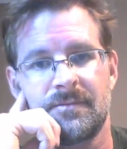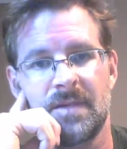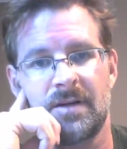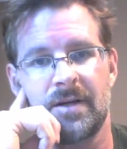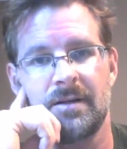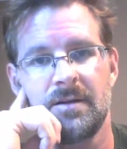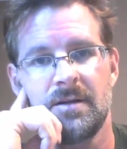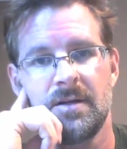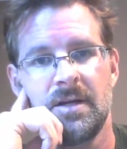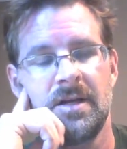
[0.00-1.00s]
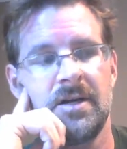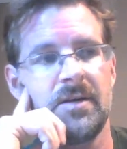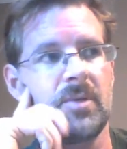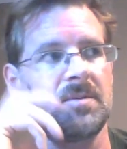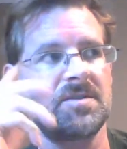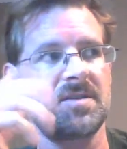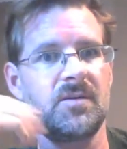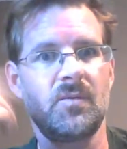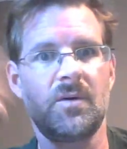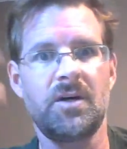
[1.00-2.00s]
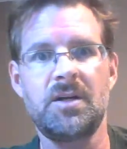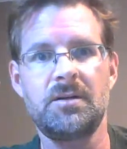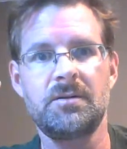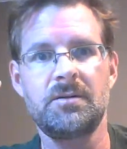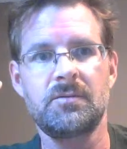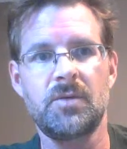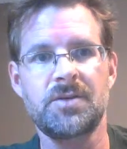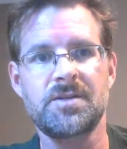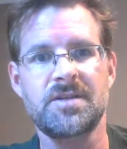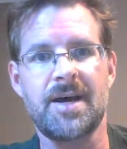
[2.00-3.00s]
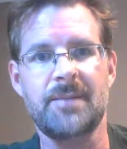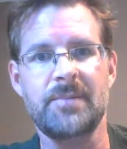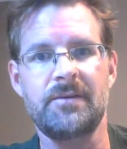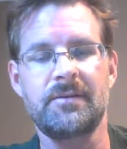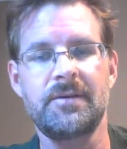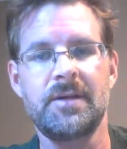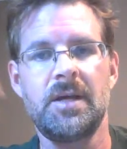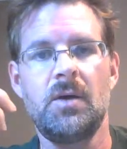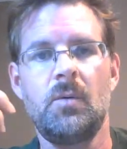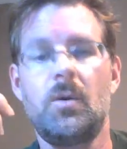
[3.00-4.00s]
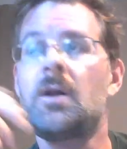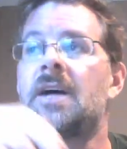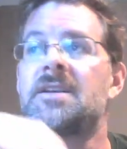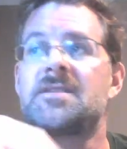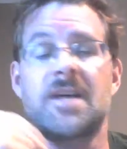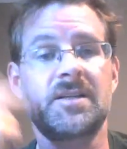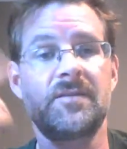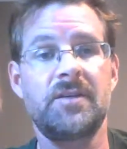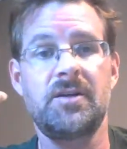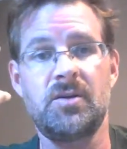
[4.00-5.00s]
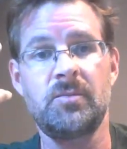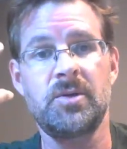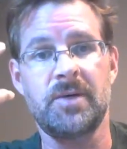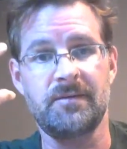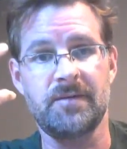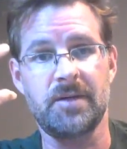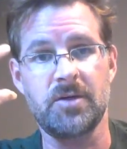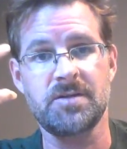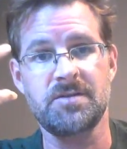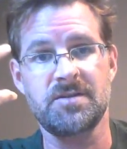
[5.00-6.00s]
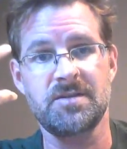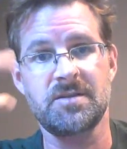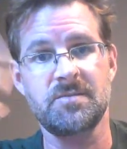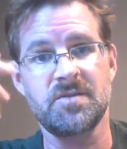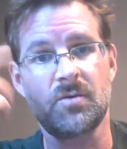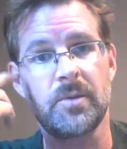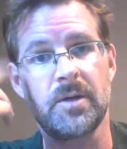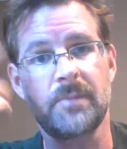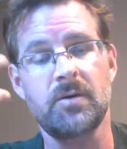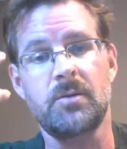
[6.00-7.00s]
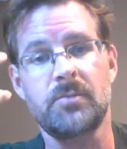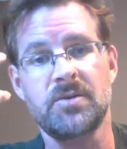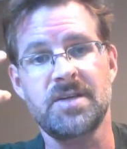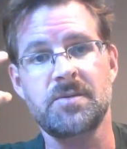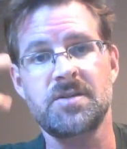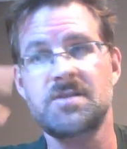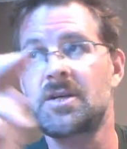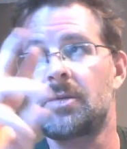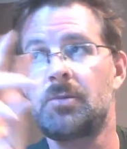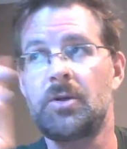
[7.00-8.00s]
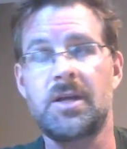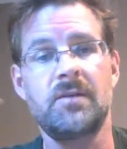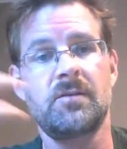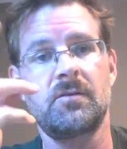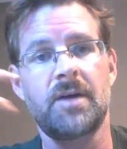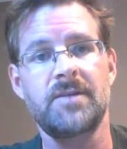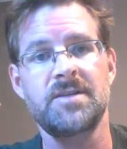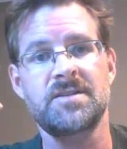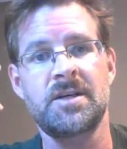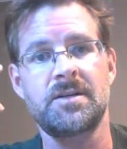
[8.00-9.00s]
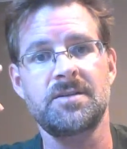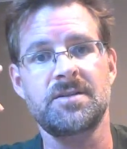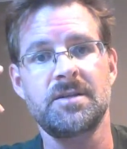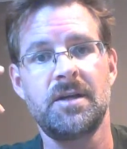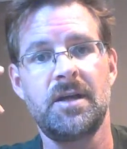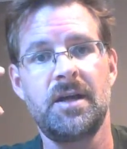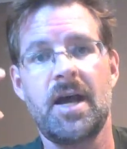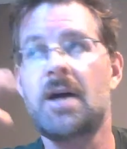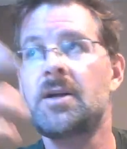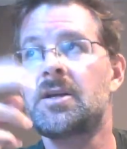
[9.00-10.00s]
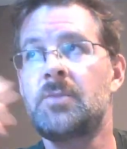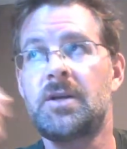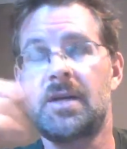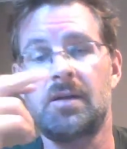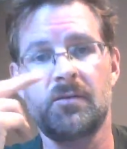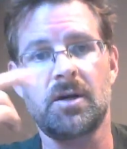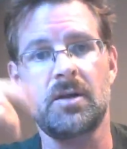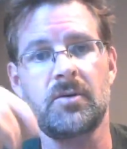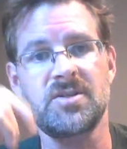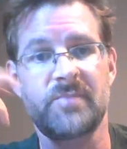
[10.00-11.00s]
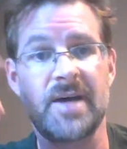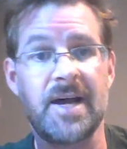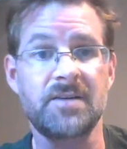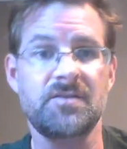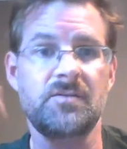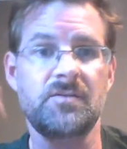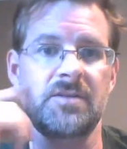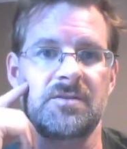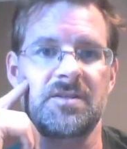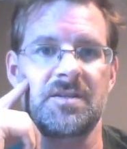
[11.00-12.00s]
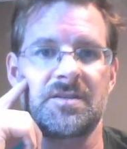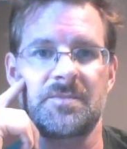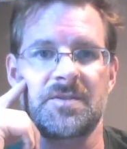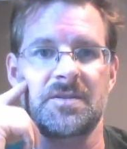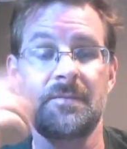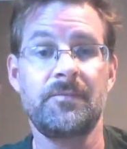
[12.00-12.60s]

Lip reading: Okay. Now you're probably saying, what? What just happened? Well, I just activated human mind vibration systems to open up their all perceptions and communicate through gravity centers. How to communicate through coloration patterns through nature systems.